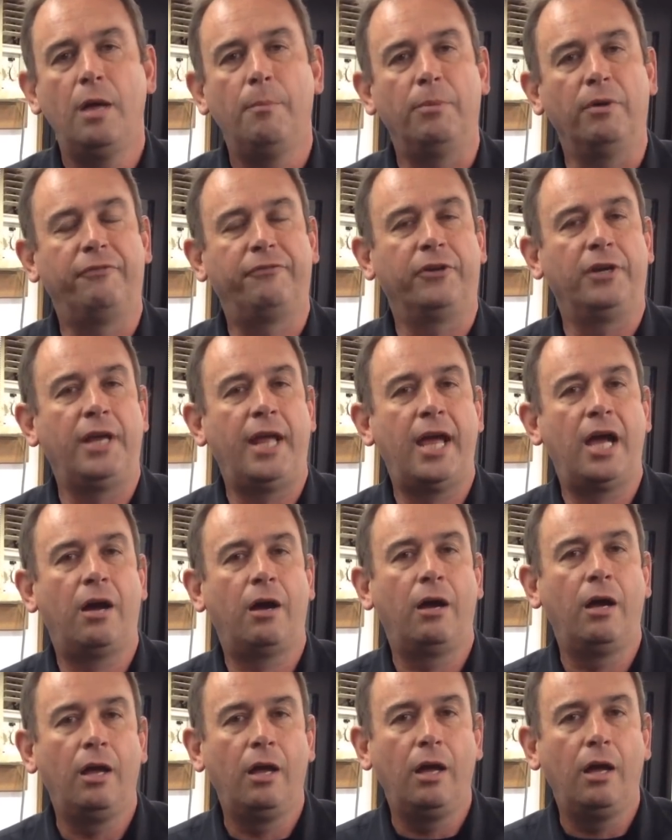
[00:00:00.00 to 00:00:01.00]
But for
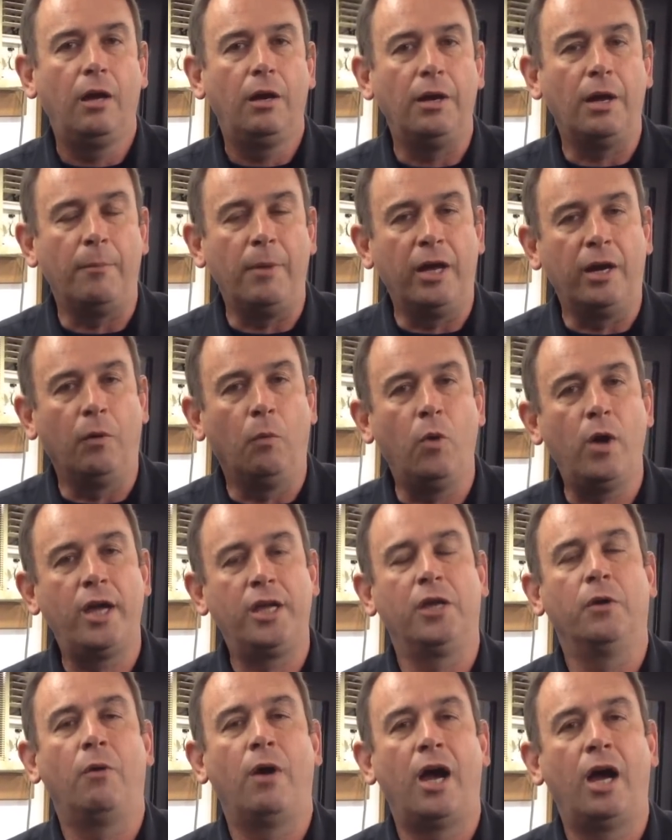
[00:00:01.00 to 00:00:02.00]
now, no matter where
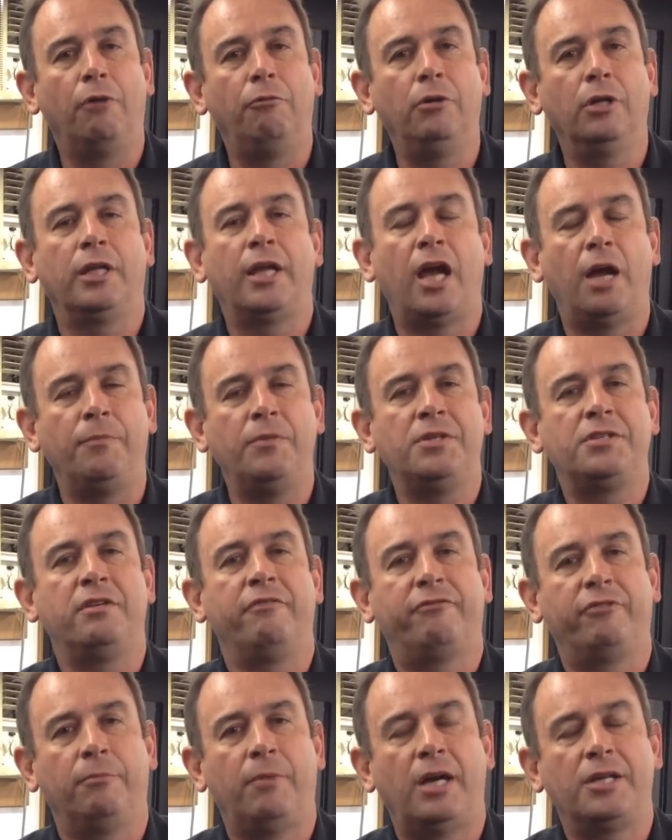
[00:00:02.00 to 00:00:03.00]
you are, I really hope this
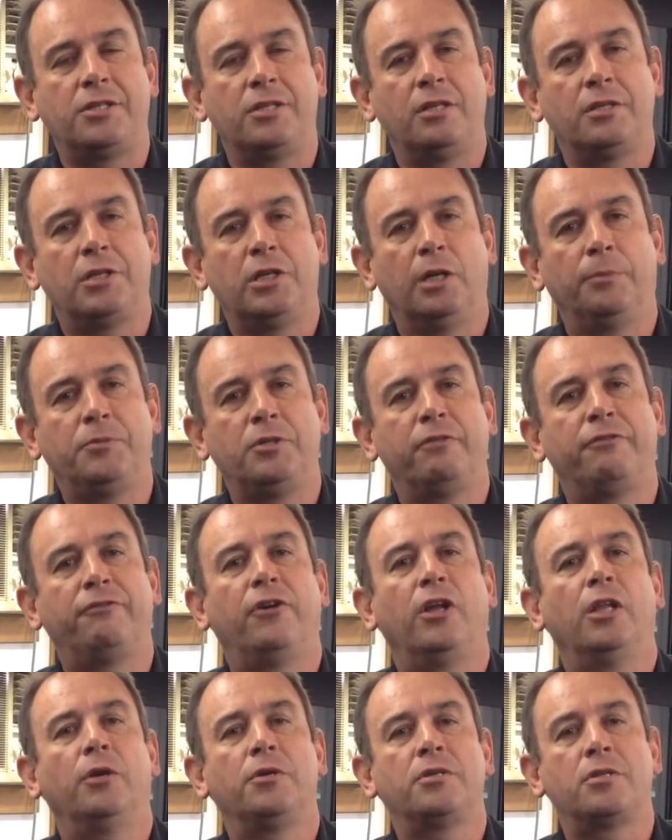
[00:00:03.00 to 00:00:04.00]
information has helped you.
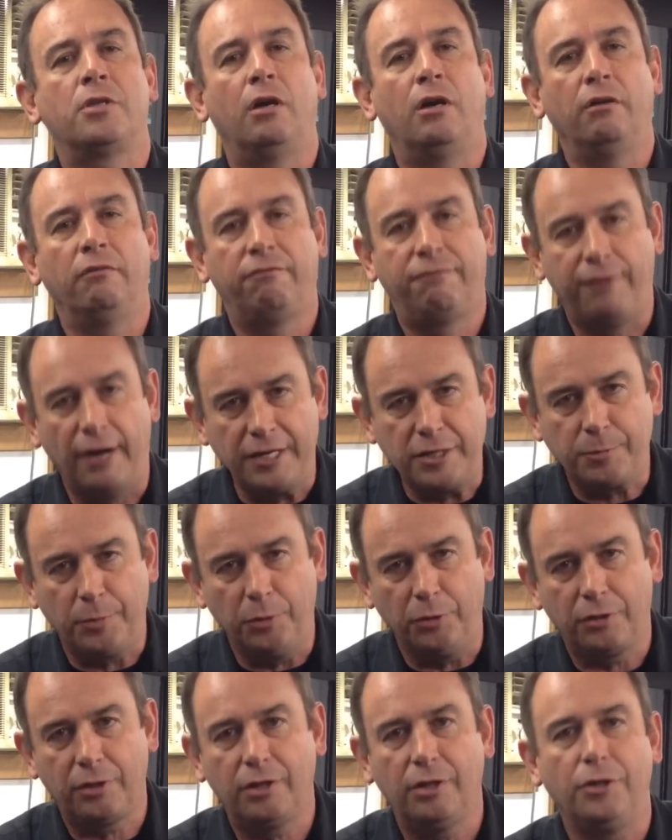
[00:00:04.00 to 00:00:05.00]
Follow us on
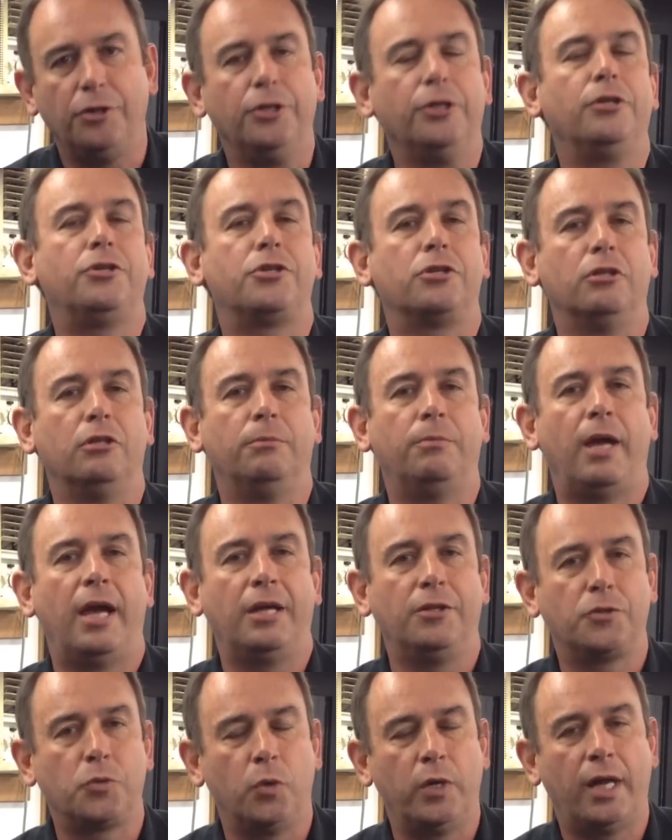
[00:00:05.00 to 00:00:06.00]
Facebook, YouTube
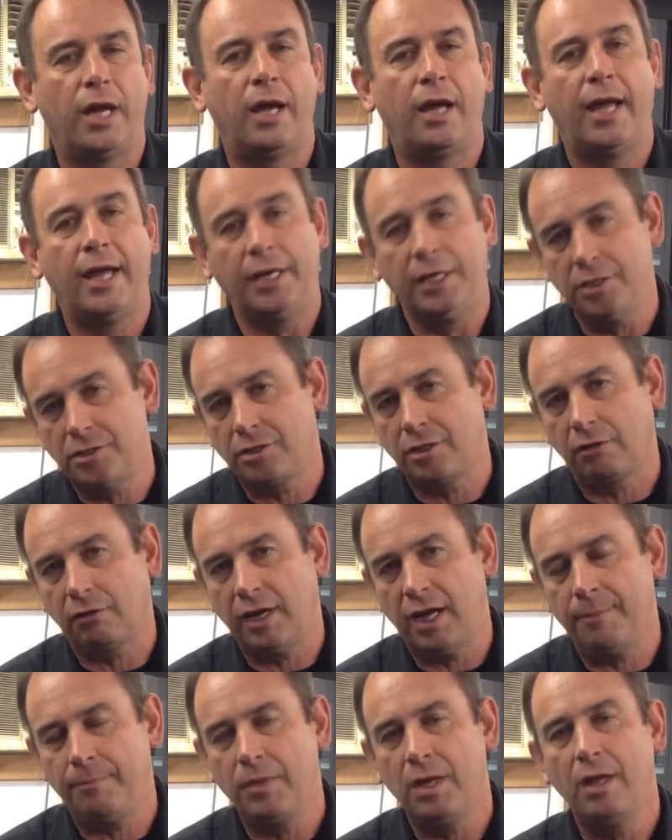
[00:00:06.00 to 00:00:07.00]
and Twitter and
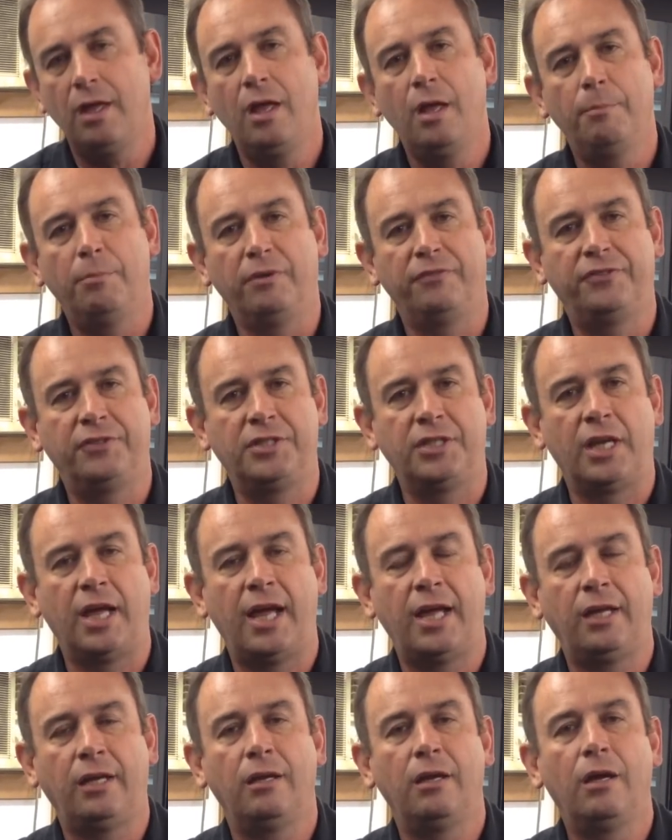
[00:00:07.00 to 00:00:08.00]
Instagram. But for
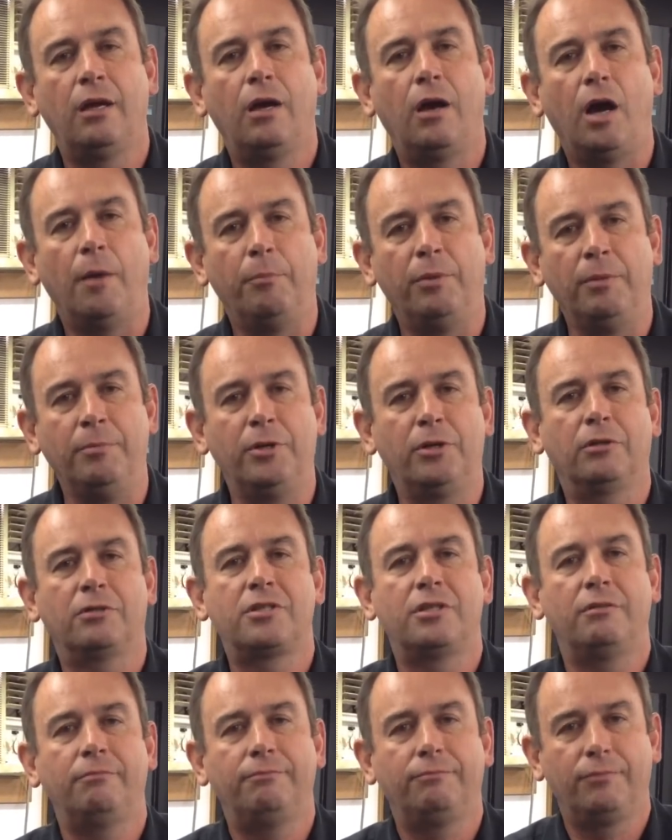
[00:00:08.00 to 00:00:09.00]
today, I'm Brett
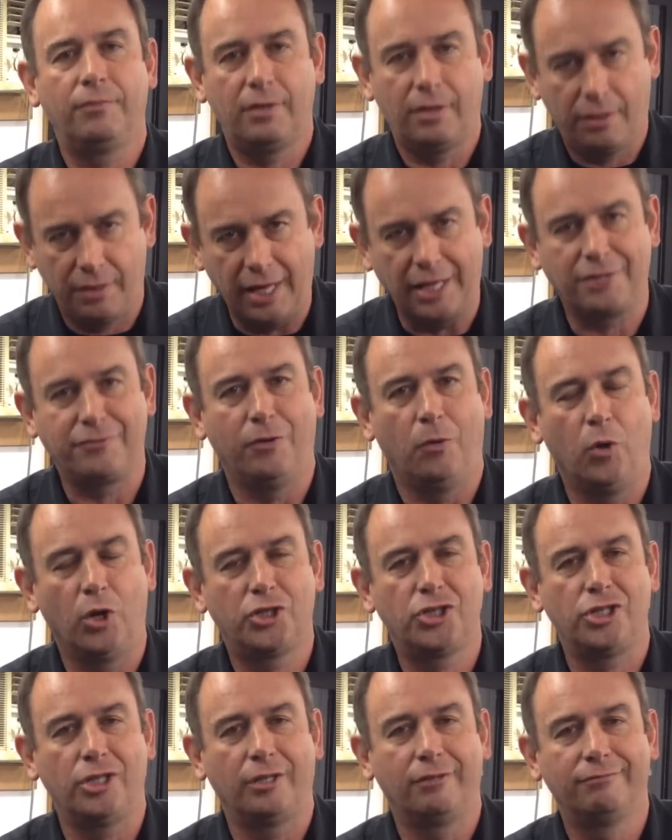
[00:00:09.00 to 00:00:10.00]
Middleton. Thanks for
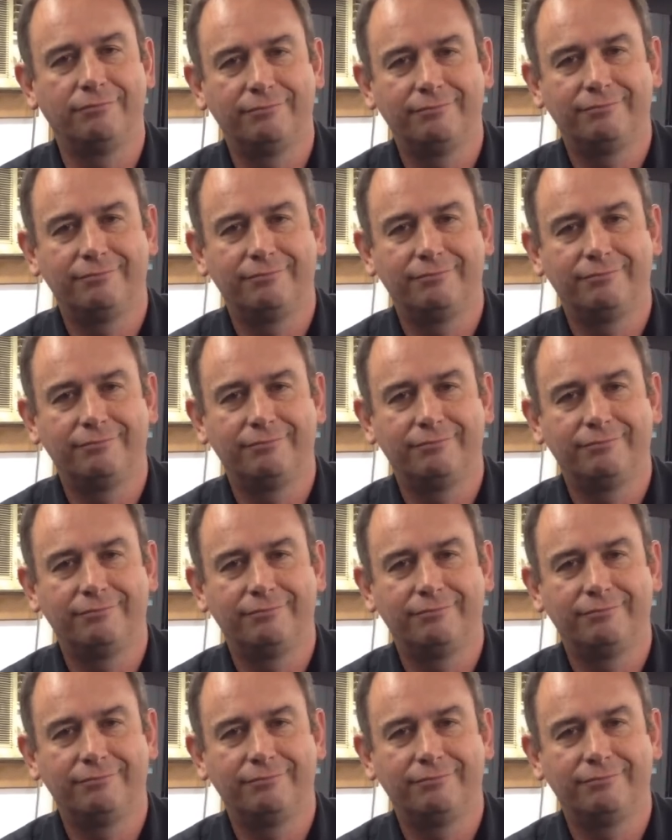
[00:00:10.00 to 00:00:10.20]
watching.